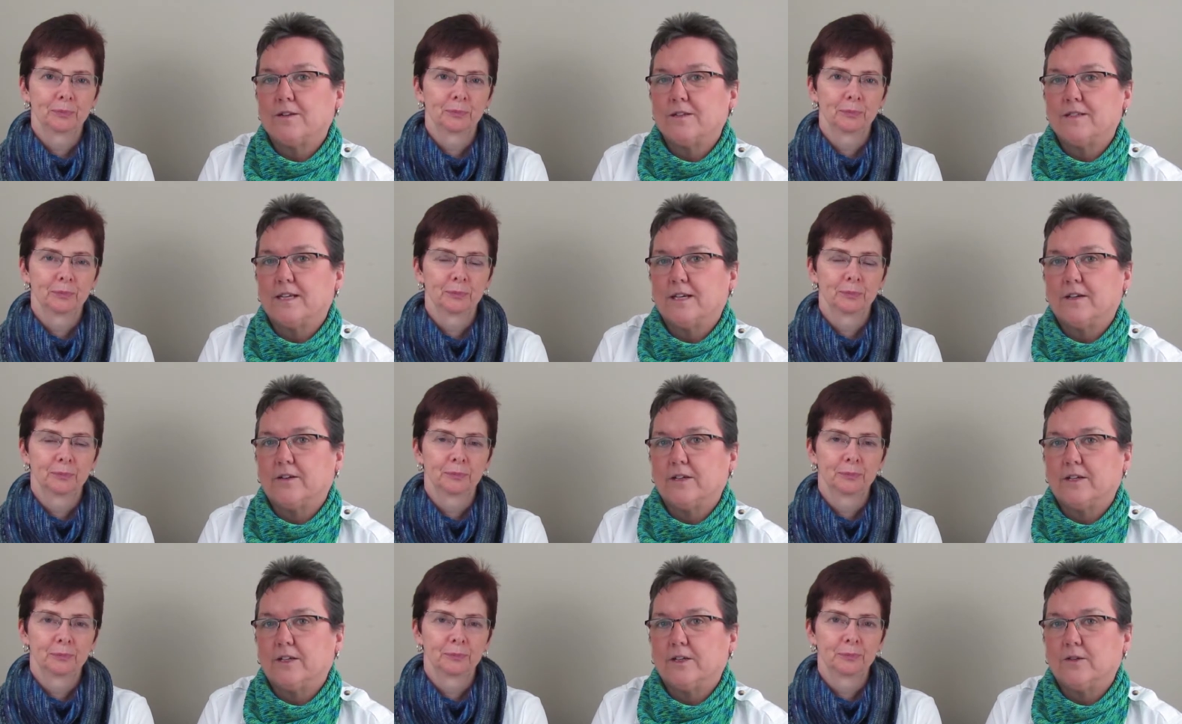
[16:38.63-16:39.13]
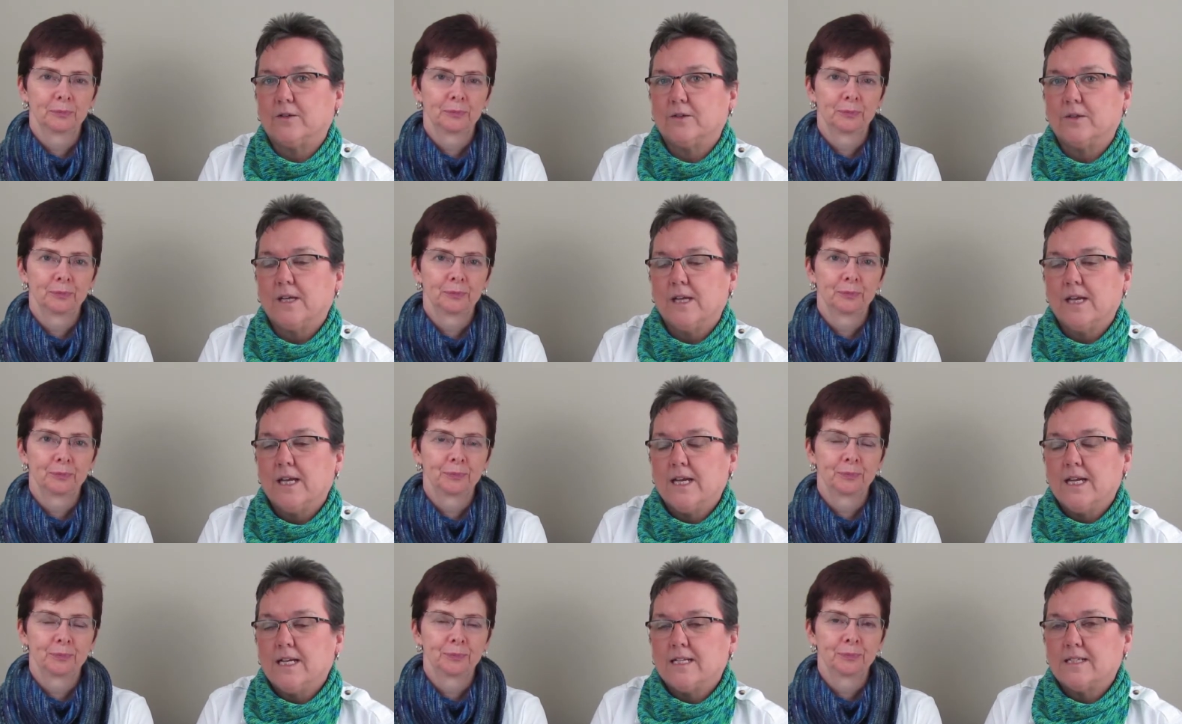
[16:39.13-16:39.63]
Speaker 1: Ontario.
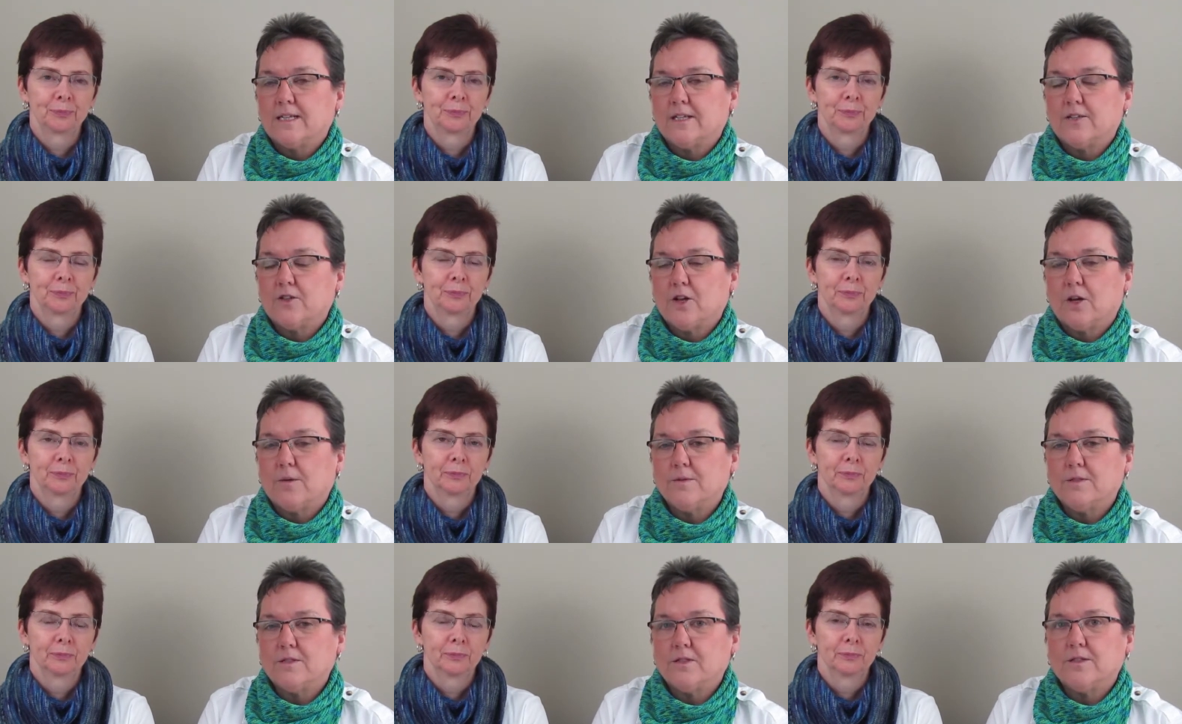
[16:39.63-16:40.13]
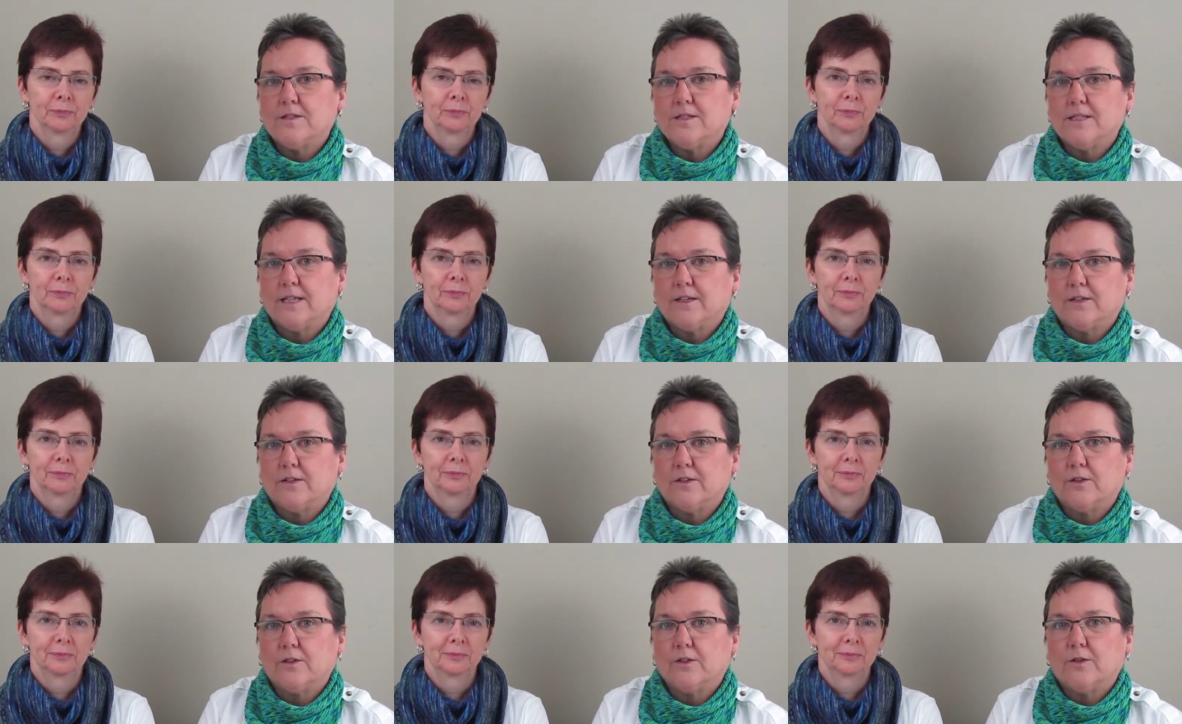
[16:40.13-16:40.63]
St. Thomas,
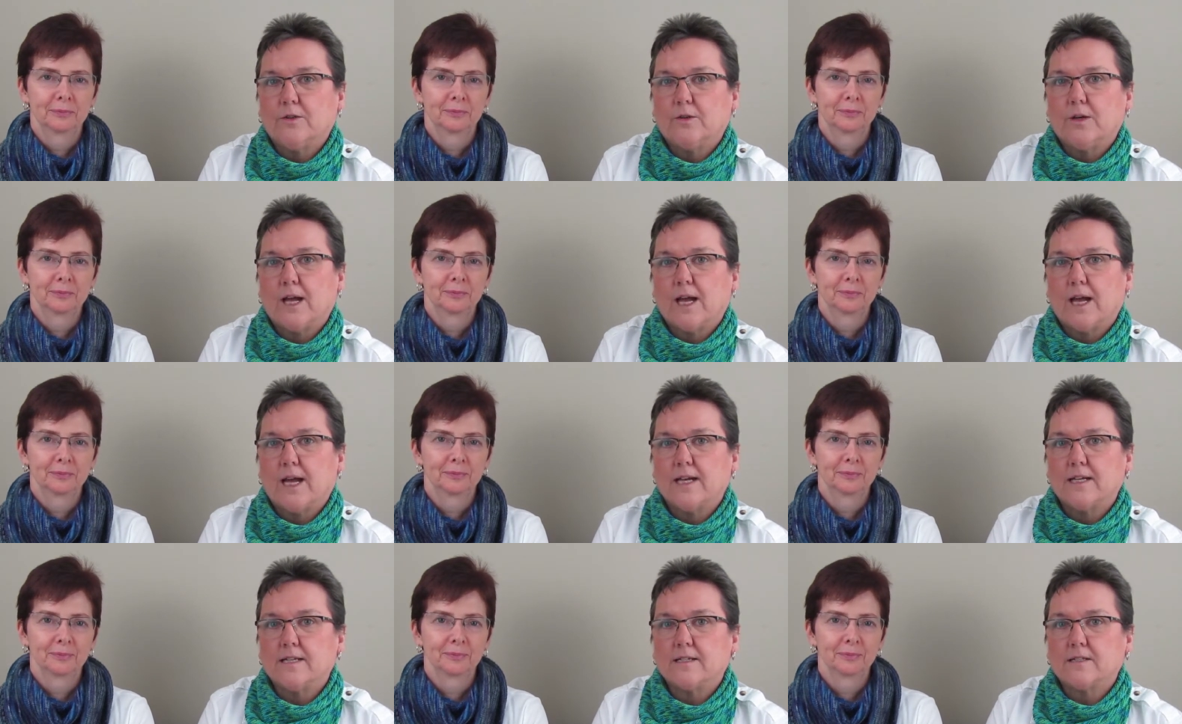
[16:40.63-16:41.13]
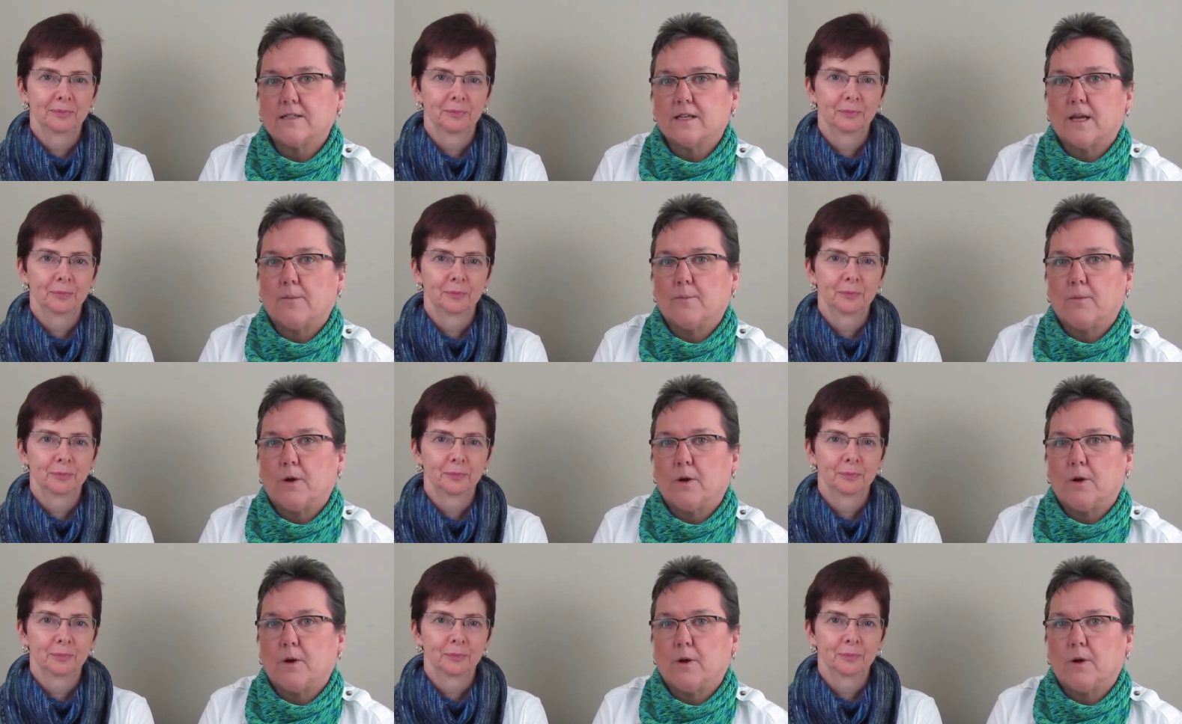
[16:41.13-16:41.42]
Ontario has